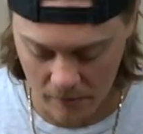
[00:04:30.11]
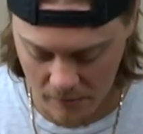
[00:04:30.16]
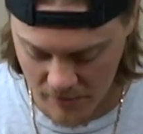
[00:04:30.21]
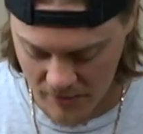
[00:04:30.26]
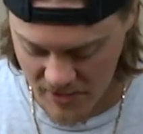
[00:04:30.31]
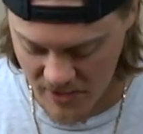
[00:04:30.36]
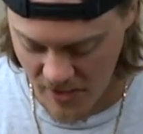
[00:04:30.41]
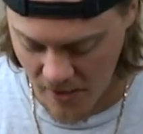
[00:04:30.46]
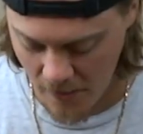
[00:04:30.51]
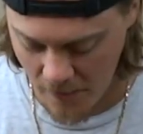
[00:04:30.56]

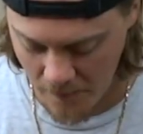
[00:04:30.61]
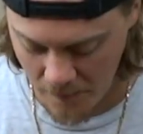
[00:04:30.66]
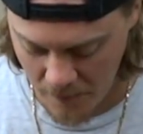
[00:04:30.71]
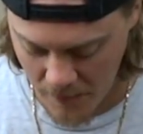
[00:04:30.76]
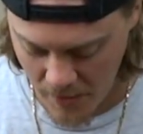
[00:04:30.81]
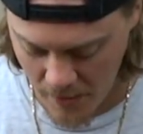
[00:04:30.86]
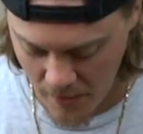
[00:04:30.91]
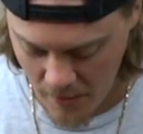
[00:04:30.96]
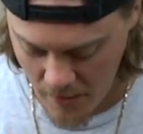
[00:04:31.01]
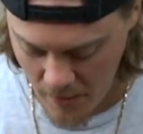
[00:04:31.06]
So
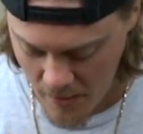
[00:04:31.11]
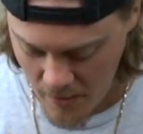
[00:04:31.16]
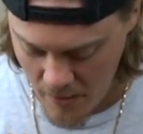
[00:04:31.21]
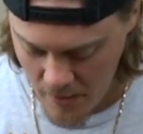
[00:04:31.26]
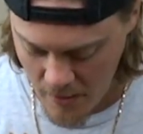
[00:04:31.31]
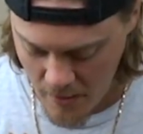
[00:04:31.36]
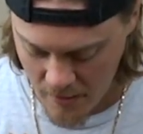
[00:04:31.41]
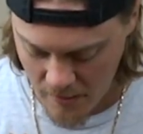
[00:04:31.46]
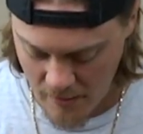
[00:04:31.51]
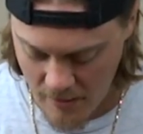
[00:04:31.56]

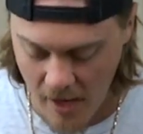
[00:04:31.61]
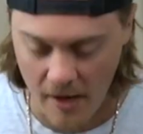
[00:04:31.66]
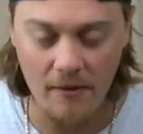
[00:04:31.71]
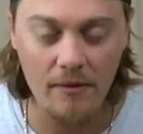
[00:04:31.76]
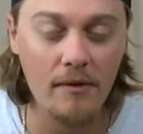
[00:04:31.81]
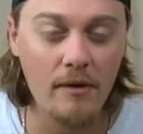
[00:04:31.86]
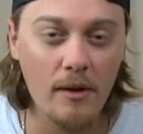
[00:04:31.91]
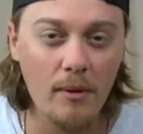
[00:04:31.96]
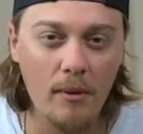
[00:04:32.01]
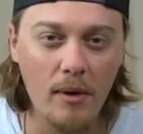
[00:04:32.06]

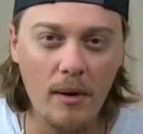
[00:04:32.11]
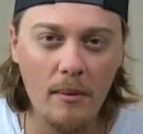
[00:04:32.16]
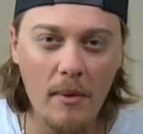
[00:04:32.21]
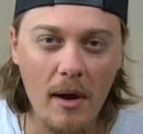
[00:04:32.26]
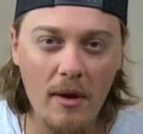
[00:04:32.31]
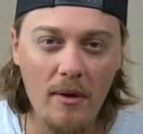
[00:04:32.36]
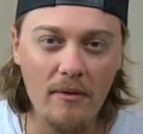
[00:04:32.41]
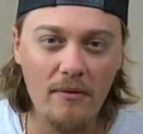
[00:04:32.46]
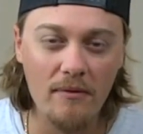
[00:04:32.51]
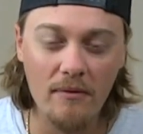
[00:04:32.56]
definitely one of
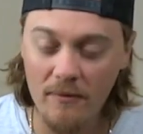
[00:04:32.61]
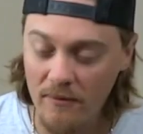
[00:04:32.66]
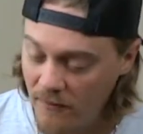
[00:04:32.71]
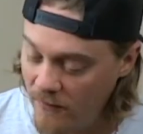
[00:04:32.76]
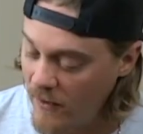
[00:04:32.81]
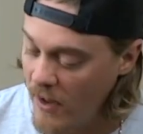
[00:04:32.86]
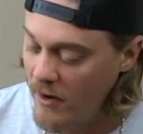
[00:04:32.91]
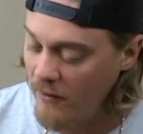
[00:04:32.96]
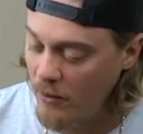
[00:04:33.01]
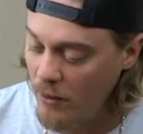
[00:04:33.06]
my
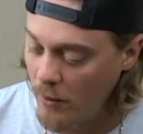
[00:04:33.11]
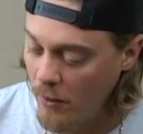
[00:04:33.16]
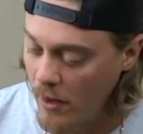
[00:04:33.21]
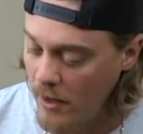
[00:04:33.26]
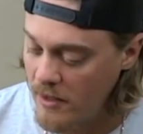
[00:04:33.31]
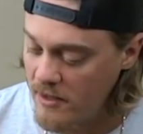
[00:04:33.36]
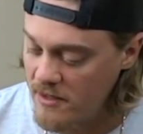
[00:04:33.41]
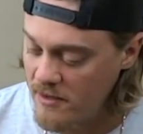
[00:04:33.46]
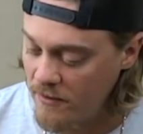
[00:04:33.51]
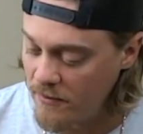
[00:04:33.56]
favorite
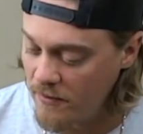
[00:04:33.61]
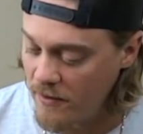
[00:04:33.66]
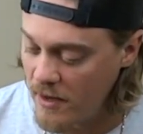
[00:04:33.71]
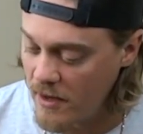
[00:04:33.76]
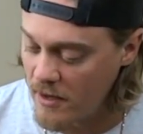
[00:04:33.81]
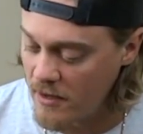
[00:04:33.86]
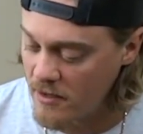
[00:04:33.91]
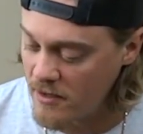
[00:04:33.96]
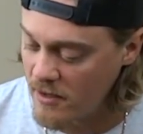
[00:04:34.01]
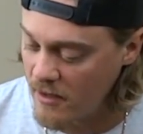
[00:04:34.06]
ways to
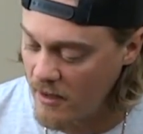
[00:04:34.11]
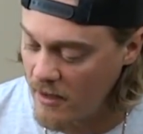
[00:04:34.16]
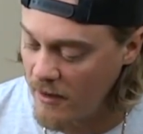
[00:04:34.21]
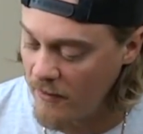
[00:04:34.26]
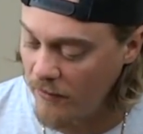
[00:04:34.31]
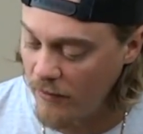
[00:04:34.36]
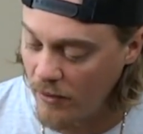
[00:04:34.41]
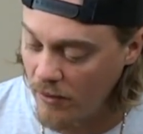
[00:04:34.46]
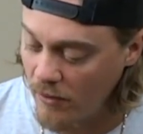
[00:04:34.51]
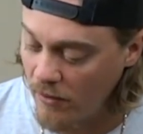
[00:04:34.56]
fish.
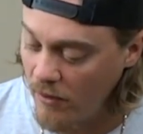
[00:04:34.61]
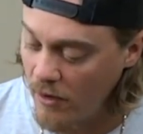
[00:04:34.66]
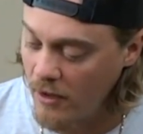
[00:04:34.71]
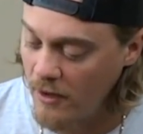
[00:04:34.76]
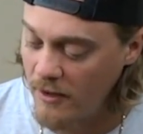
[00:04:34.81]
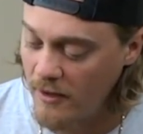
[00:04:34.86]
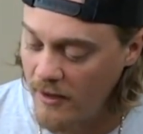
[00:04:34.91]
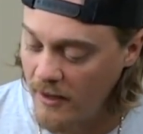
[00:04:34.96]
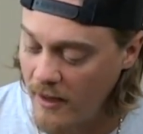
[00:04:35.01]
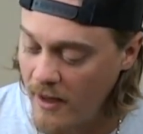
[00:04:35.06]
If you're
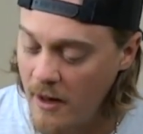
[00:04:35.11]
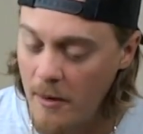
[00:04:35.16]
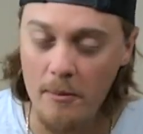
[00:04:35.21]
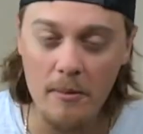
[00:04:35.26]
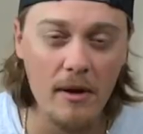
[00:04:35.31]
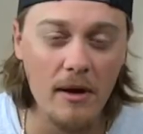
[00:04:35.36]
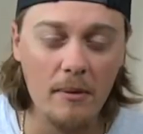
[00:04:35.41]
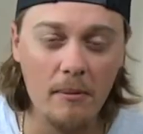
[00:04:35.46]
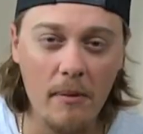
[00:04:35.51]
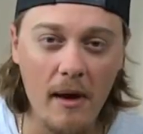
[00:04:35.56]
looking to get a
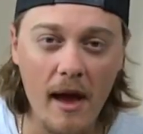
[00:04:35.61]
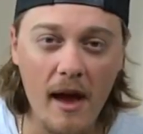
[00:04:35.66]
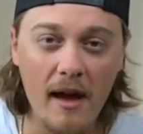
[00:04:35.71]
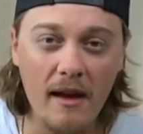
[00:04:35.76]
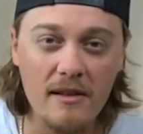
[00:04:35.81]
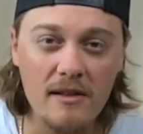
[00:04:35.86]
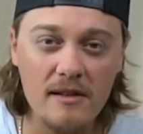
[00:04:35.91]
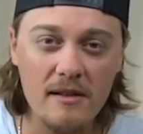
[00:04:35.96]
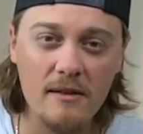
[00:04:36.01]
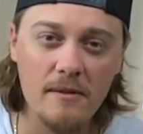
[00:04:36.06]
big
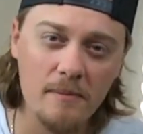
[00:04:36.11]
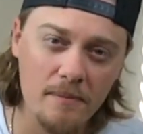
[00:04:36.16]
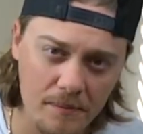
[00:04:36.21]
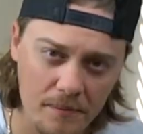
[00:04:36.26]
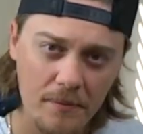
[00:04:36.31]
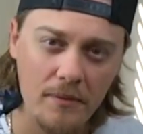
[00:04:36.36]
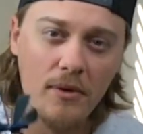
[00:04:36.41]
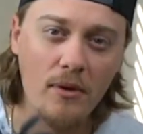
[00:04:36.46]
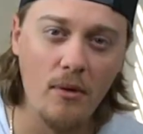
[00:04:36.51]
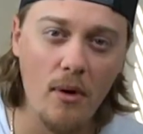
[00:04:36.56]
bass,
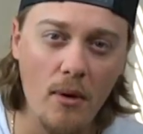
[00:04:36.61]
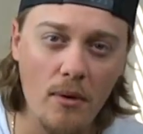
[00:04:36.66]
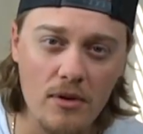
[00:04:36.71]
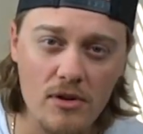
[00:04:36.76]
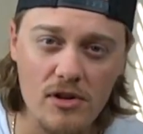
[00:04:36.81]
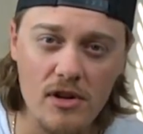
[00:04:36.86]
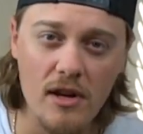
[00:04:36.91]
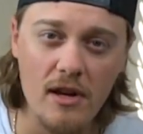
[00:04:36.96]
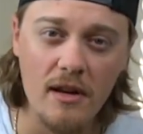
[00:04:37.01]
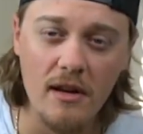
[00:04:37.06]
throw a
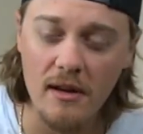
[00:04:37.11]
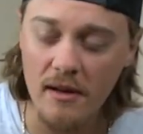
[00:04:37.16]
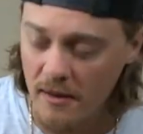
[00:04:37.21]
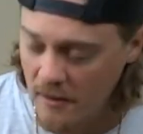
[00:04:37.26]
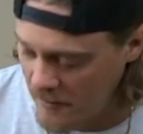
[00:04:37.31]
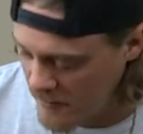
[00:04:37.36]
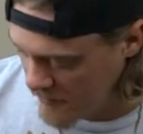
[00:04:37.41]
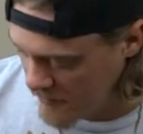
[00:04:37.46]
jig.